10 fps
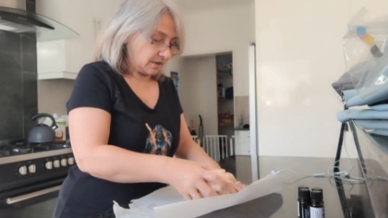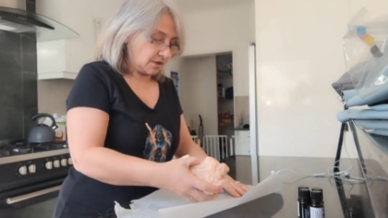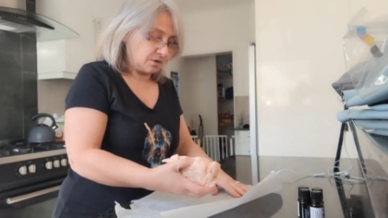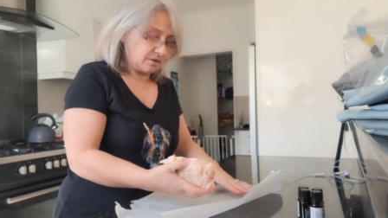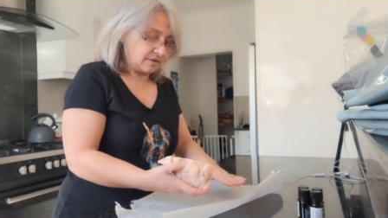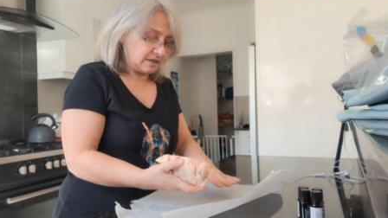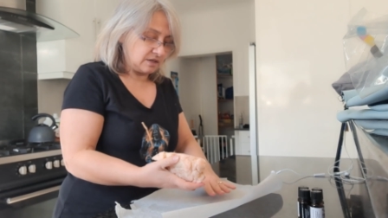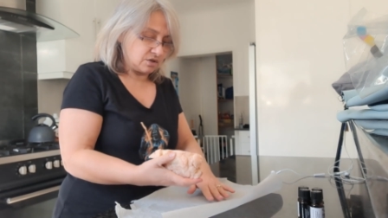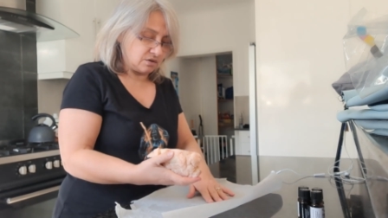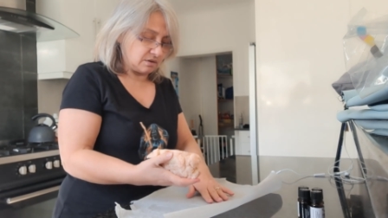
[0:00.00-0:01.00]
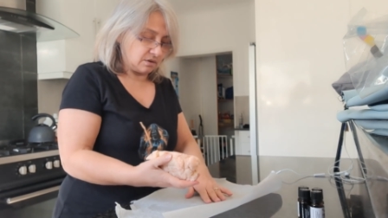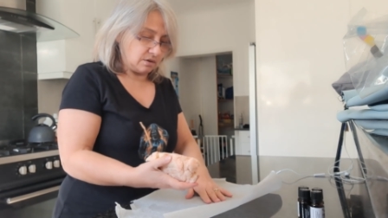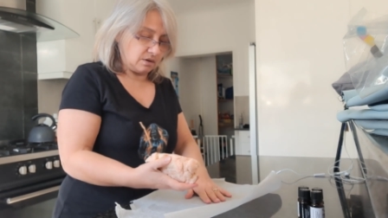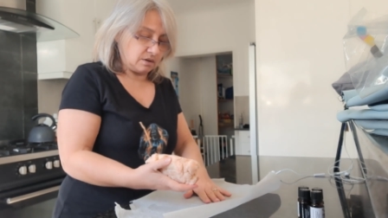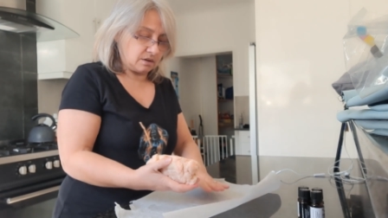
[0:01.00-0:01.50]
I don't know if I need to do it
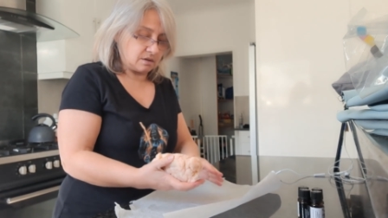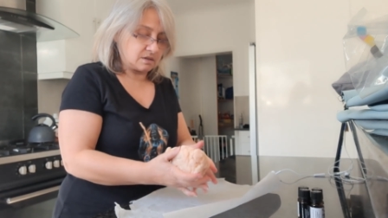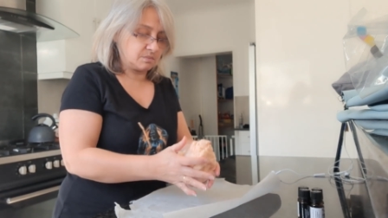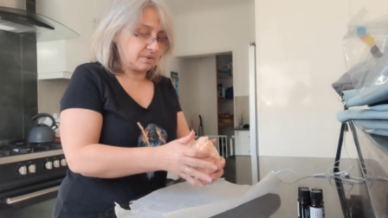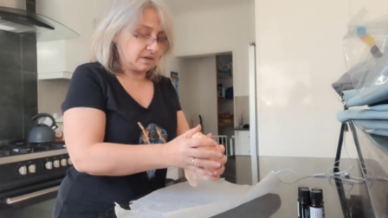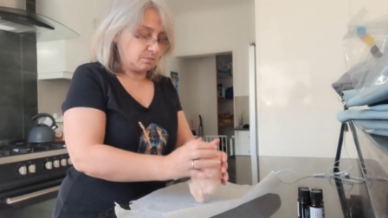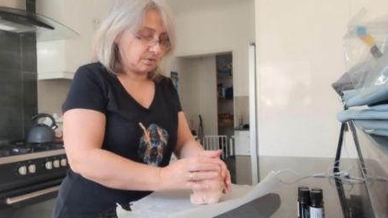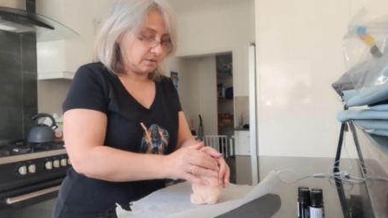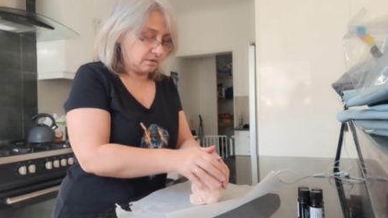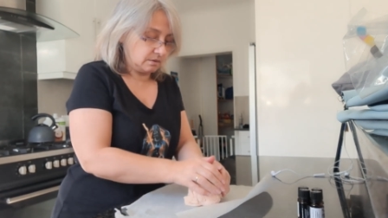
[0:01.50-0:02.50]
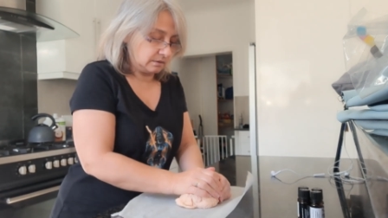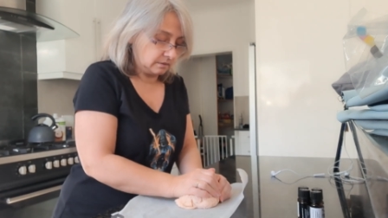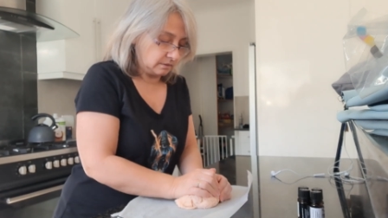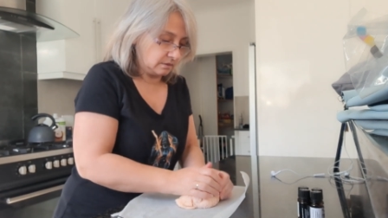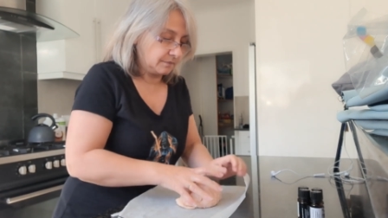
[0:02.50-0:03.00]
on this paper.
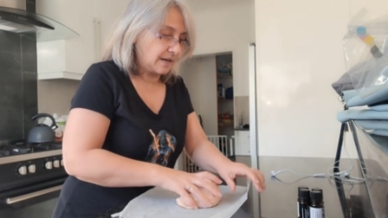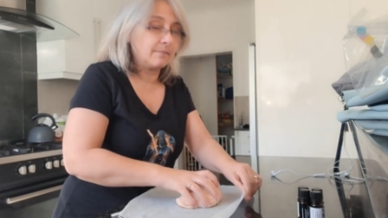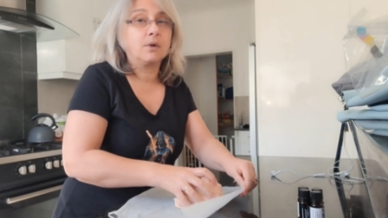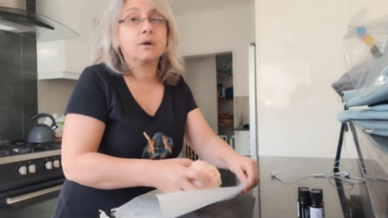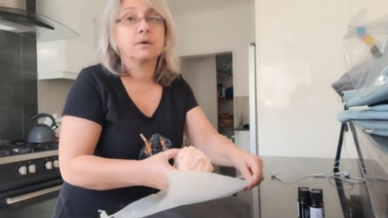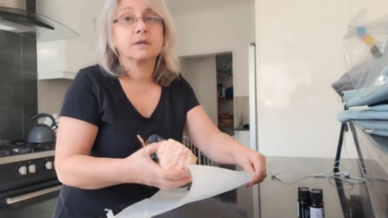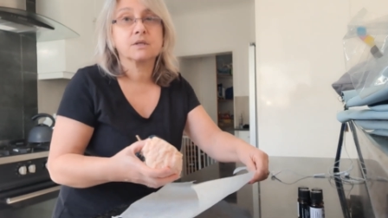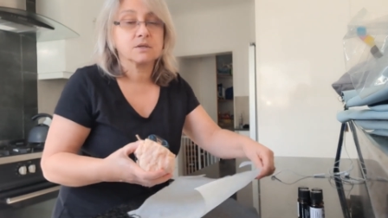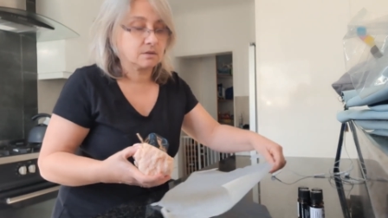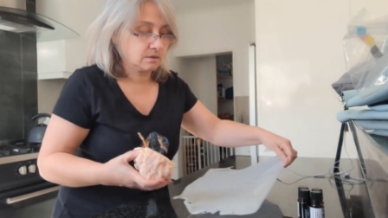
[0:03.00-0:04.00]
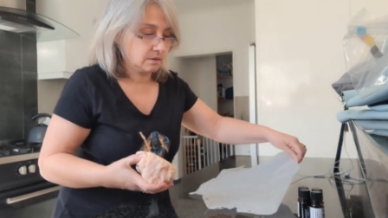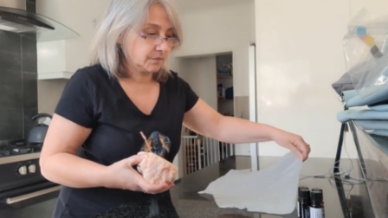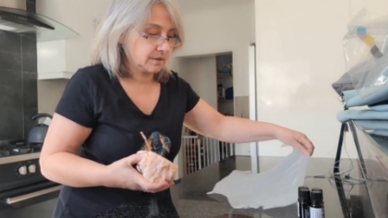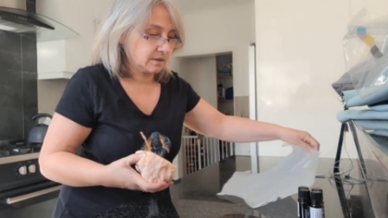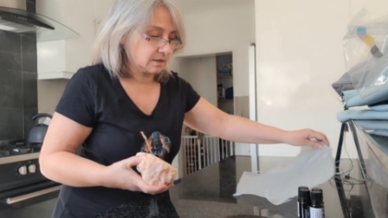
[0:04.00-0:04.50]
I'm not going to.
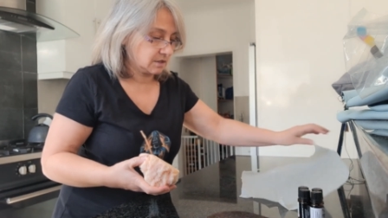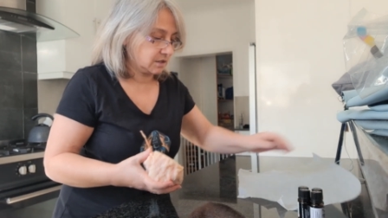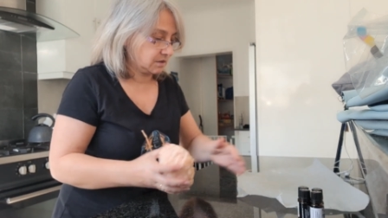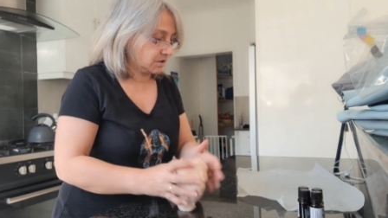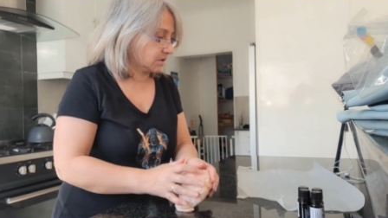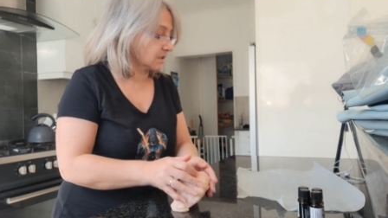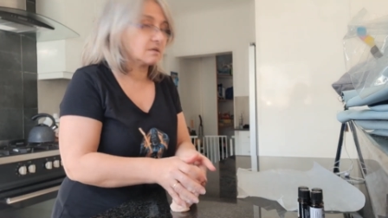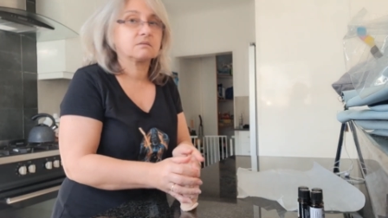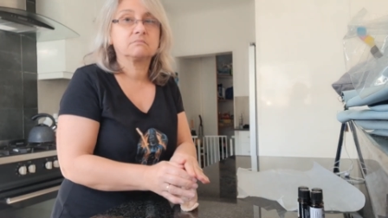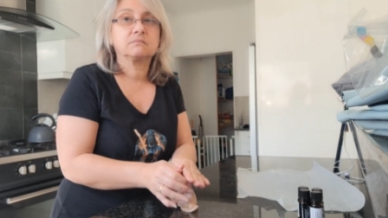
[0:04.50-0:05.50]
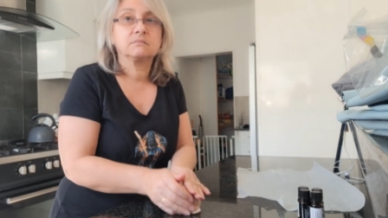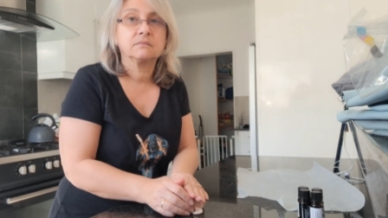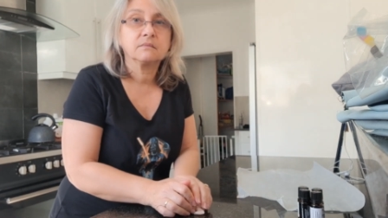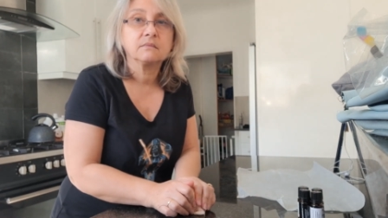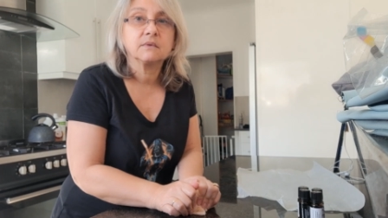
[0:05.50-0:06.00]
It's just
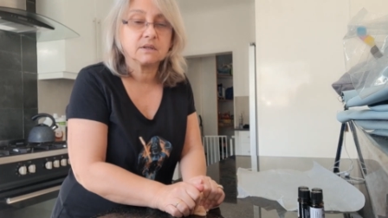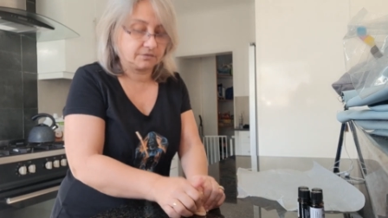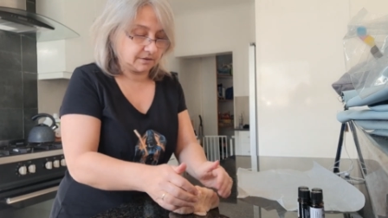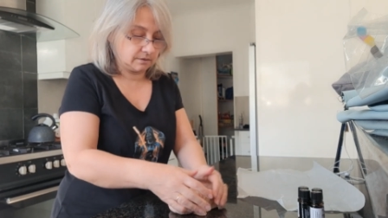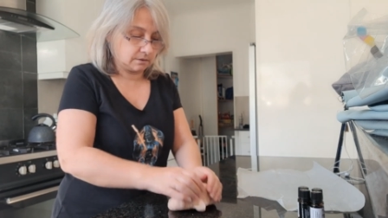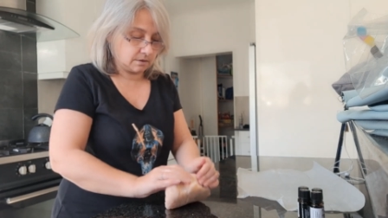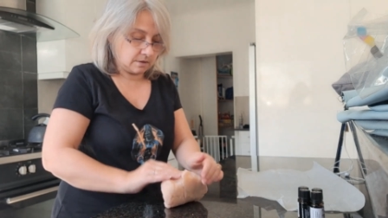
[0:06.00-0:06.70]
difficult.